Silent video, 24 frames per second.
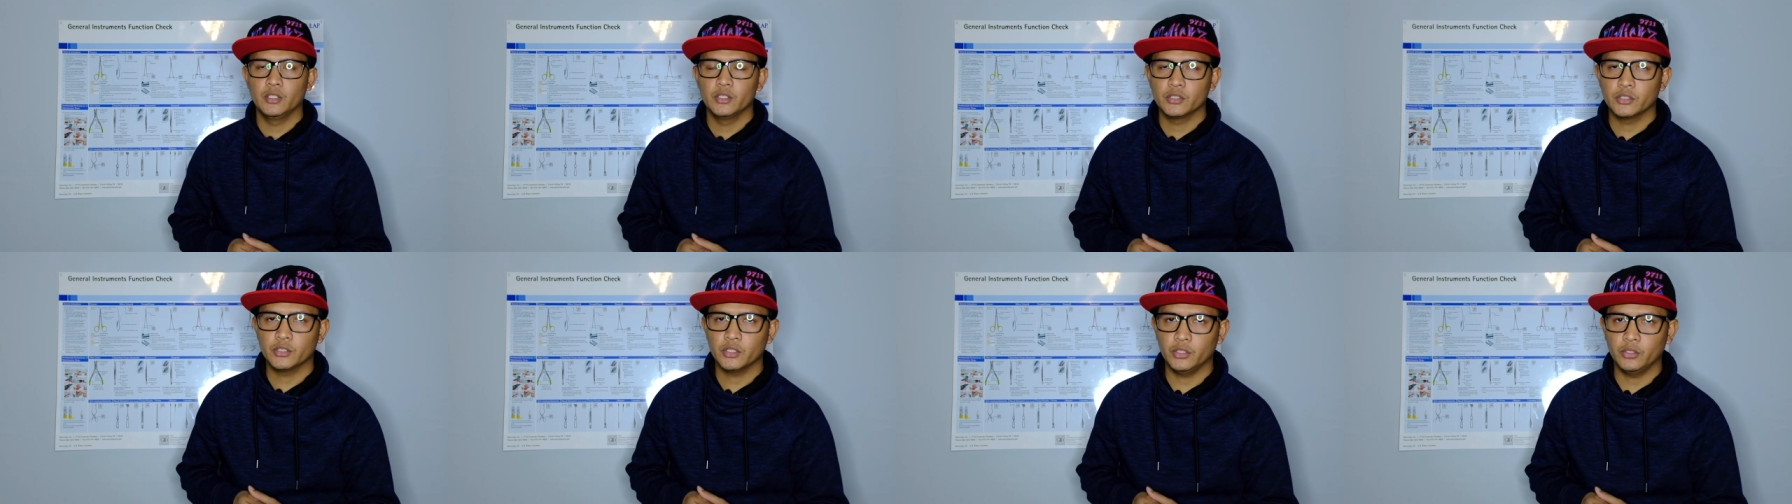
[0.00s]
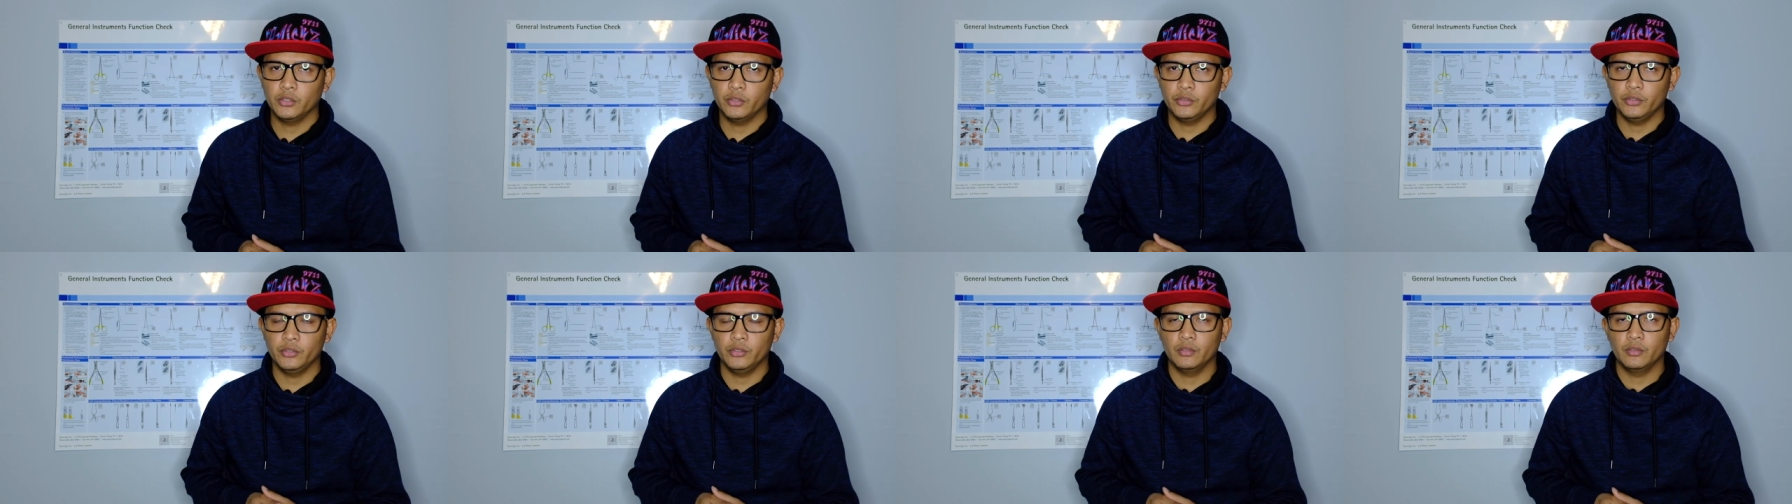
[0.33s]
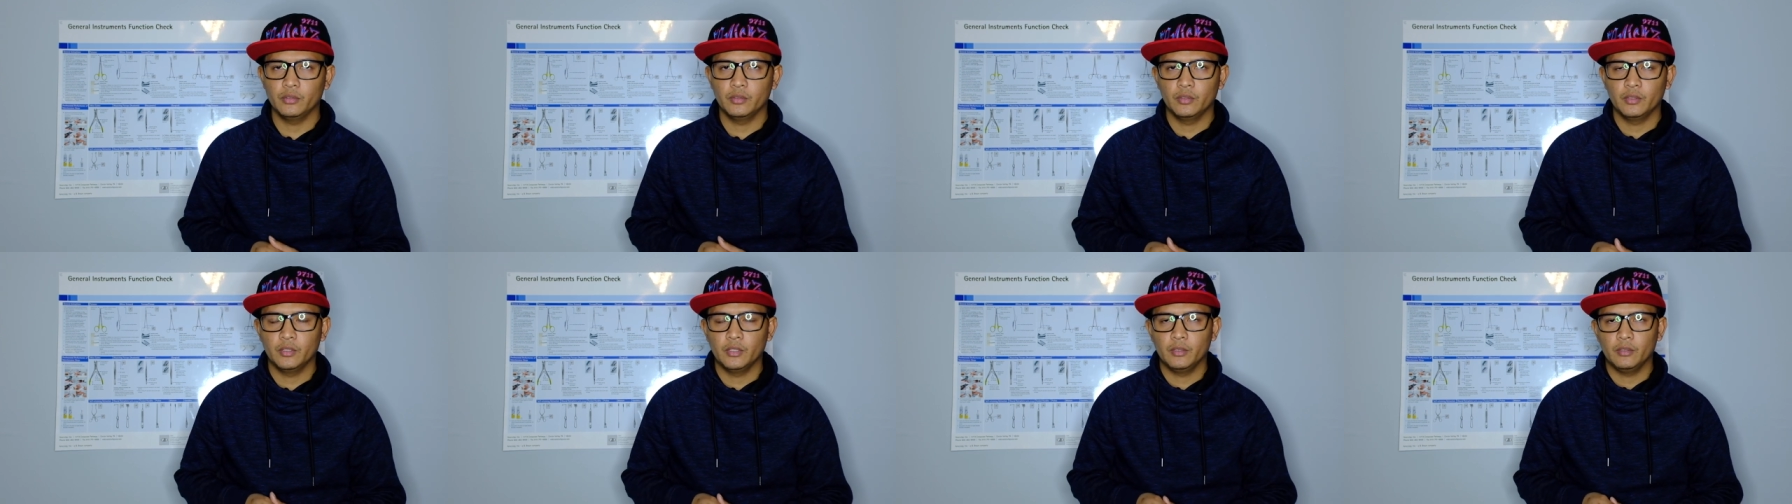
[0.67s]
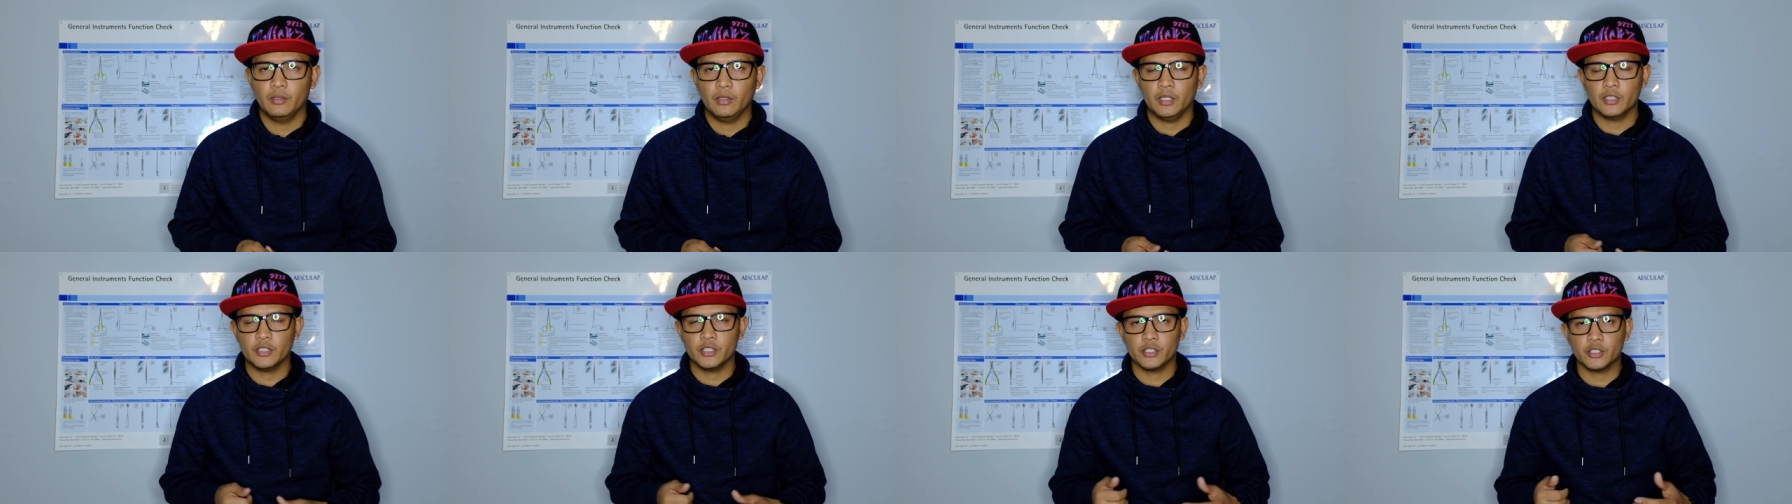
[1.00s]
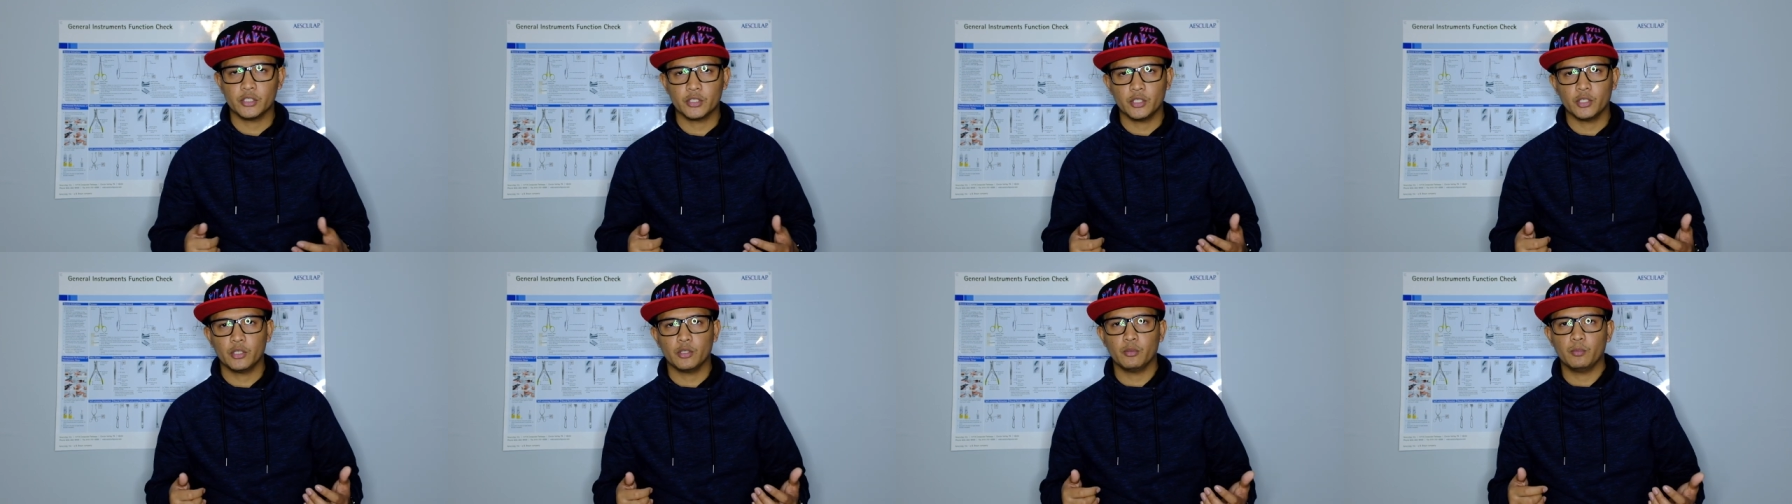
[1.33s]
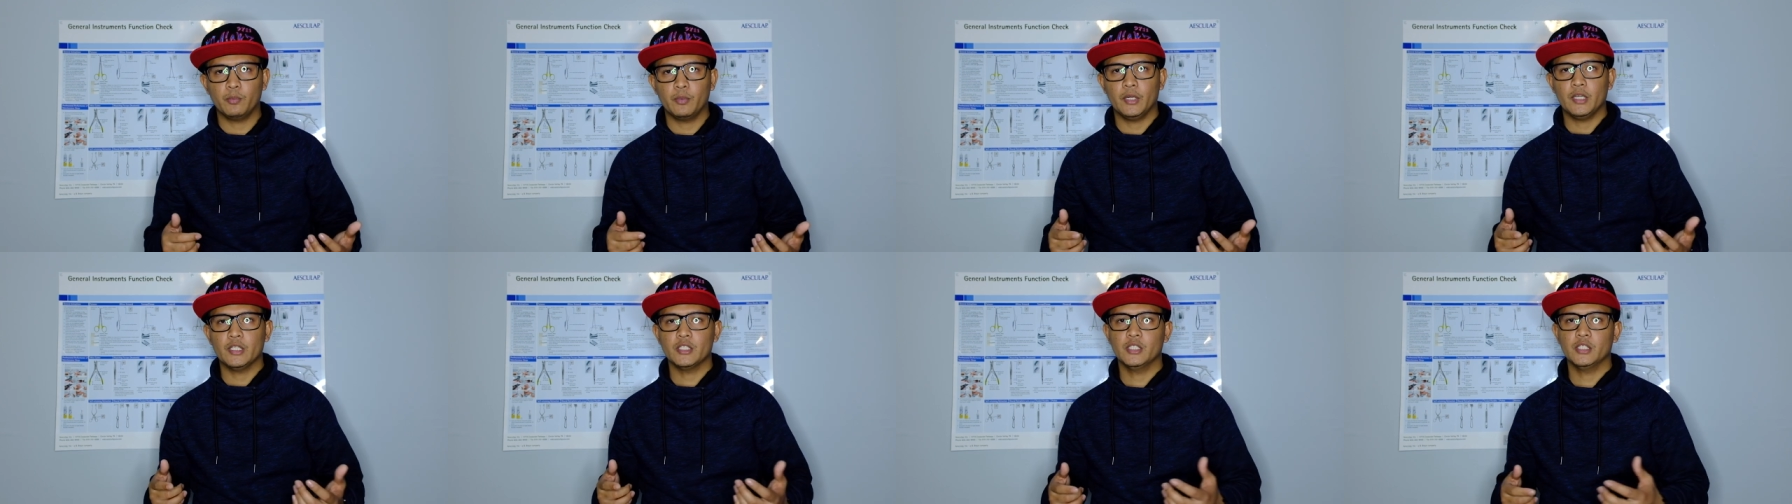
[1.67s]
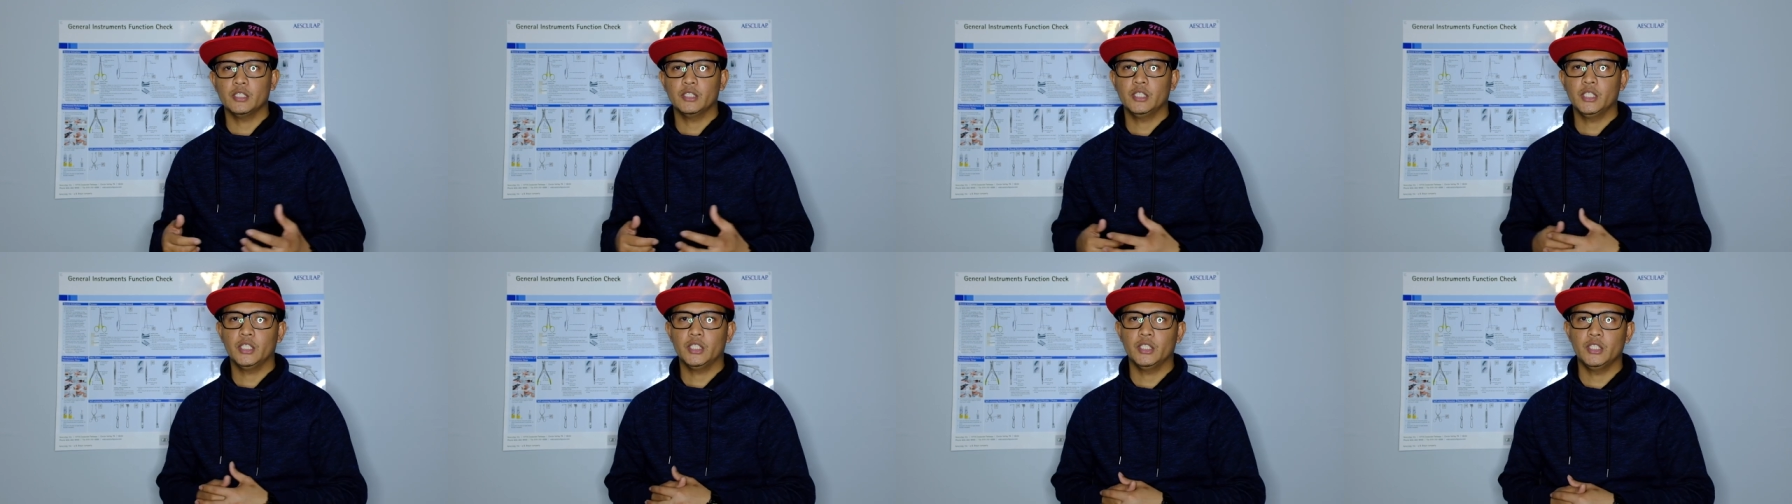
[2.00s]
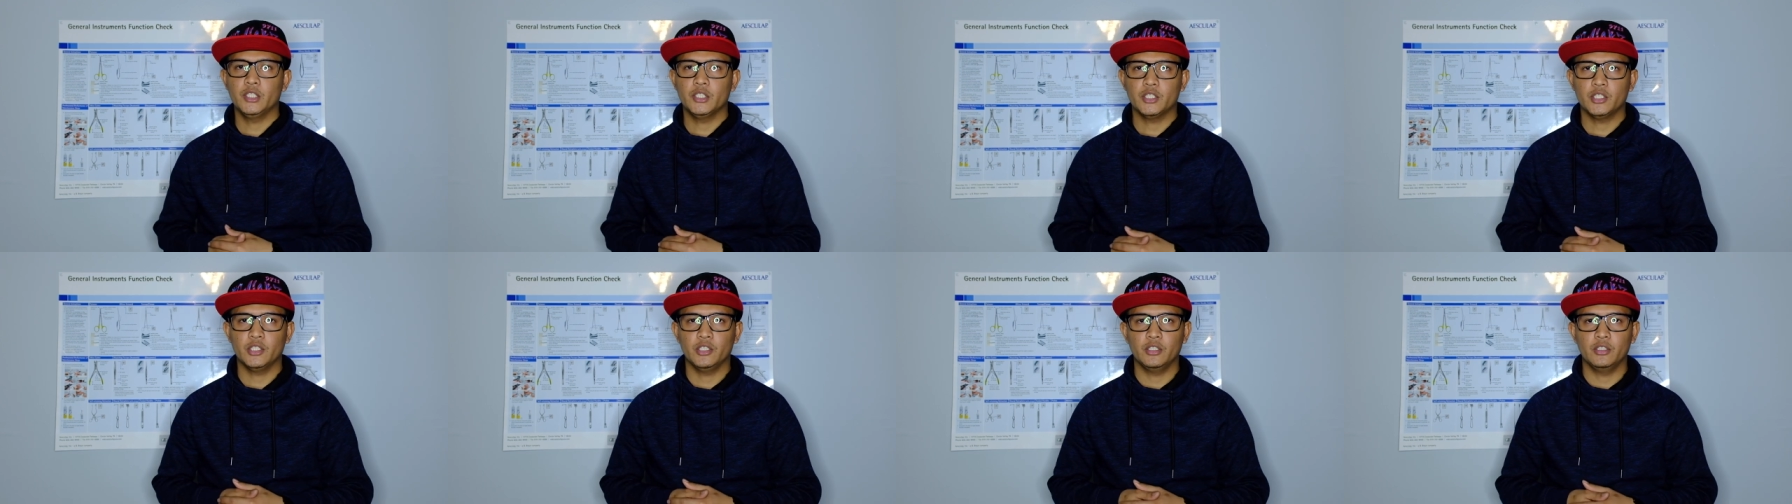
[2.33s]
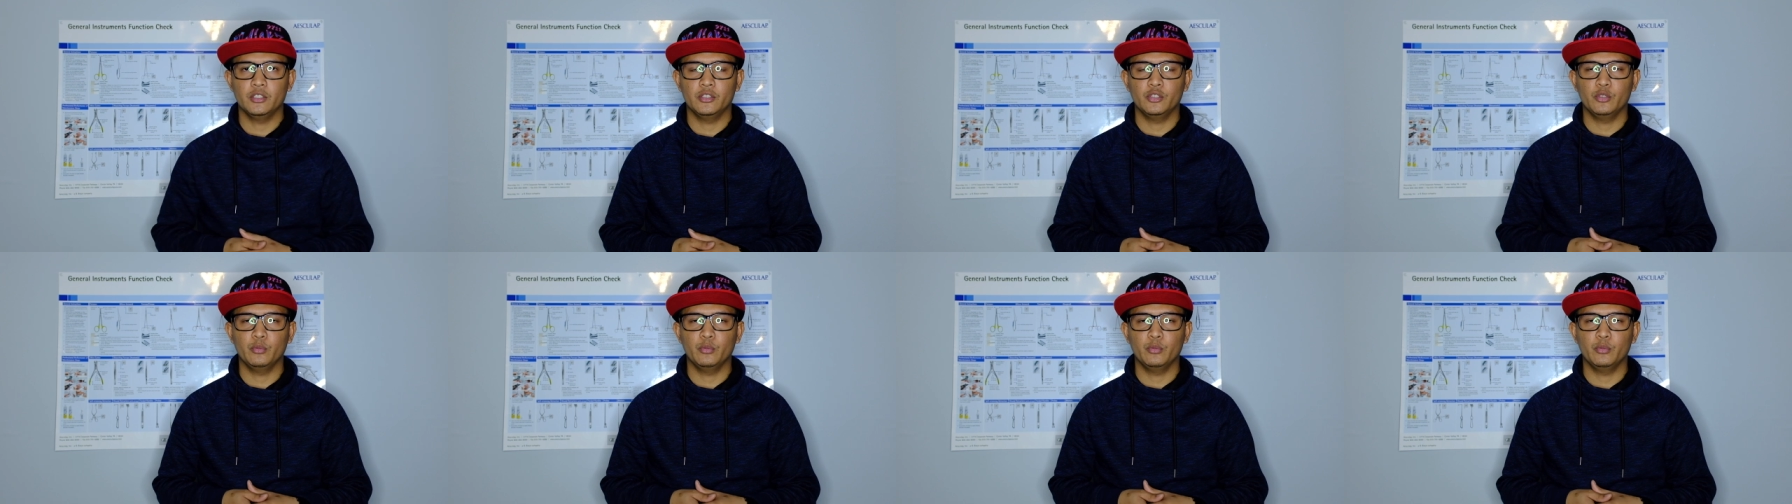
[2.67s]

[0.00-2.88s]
So as a sterile processing technician,